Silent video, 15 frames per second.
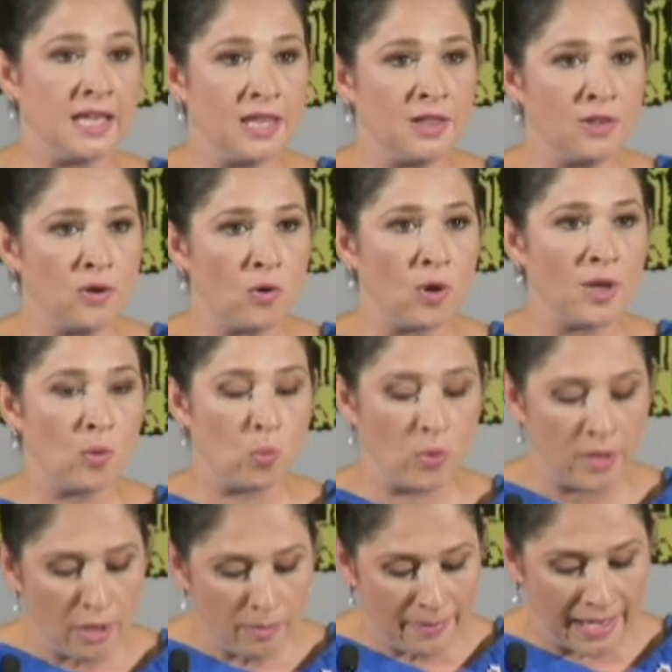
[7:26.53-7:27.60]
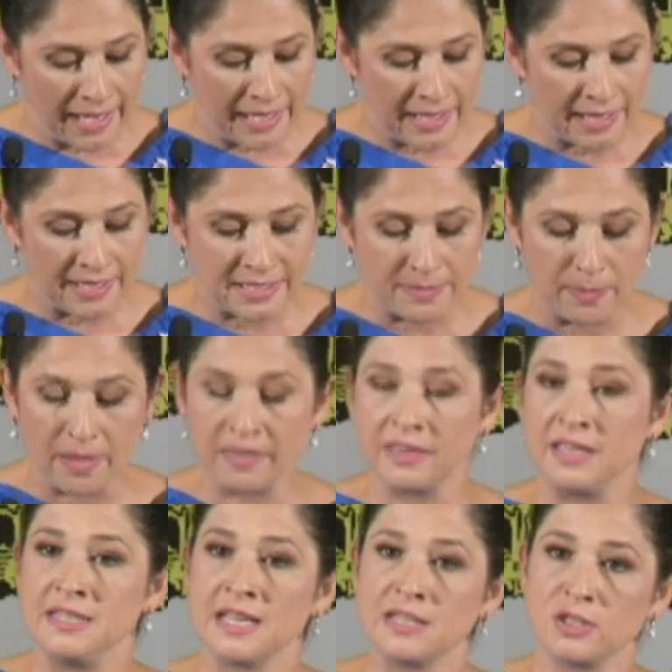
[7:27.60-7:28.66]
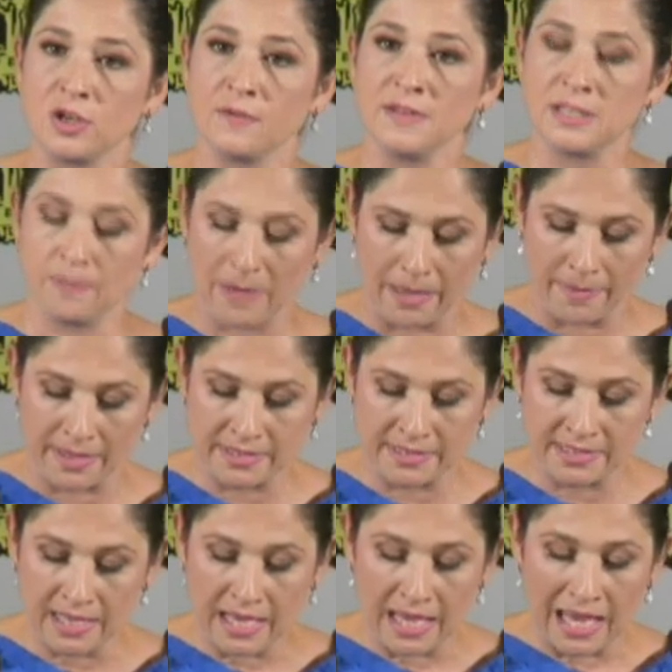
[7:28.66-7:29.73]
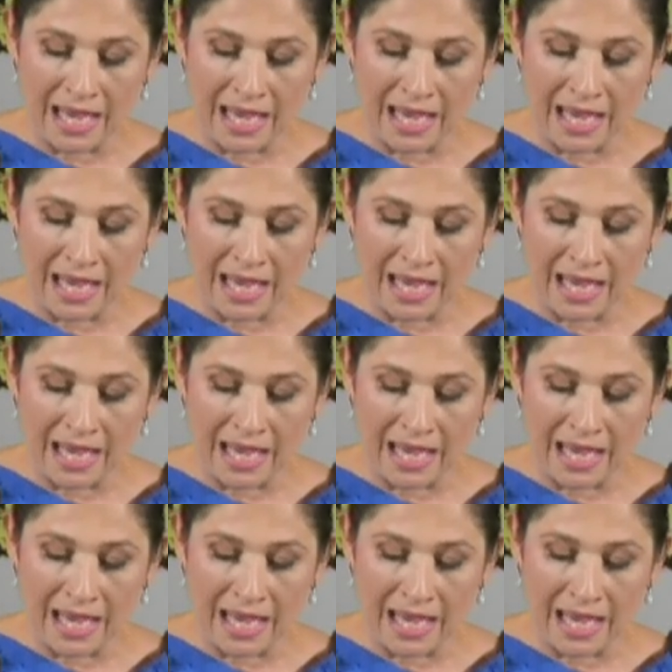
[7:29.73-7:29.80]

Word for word: Illinois will make its monthly debt service payments,